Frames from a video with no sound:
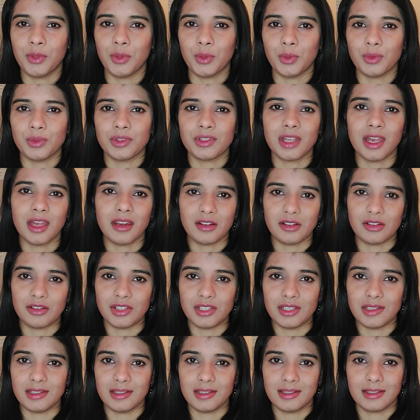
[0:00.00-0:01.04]
those
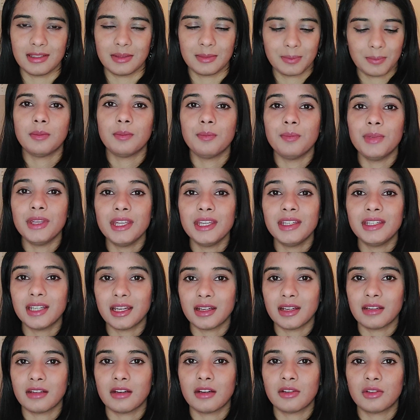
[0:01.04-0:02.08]
energies. Be
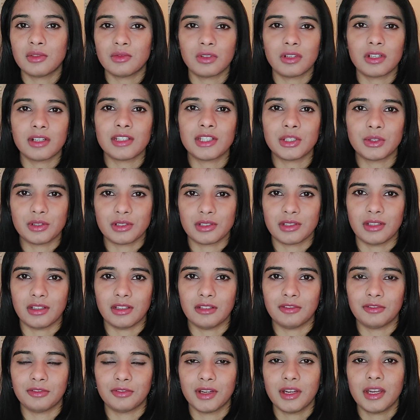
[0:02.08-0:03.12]
tender towards
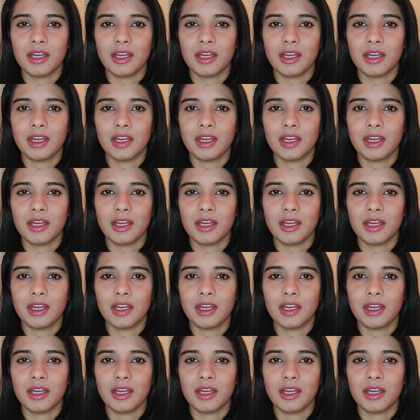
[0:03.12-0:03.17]
yourself.